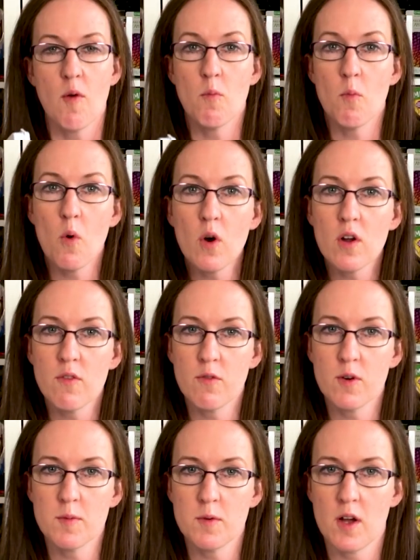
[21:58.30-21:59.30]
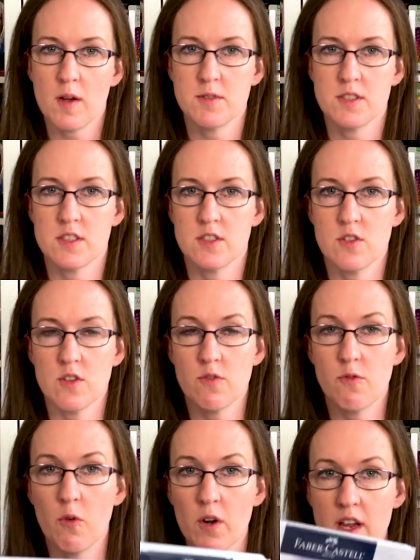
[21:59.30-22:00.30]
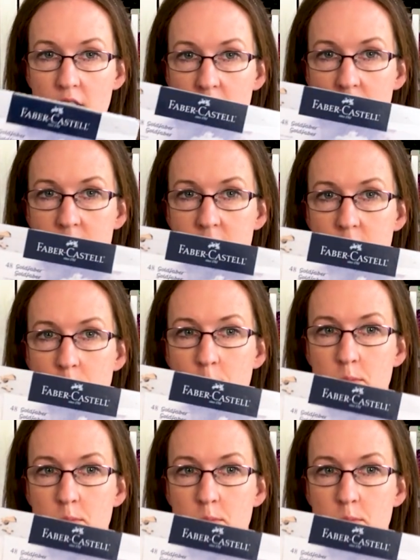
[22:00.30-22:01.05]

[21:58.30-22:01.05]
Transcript: a more affordable option. So the forty is the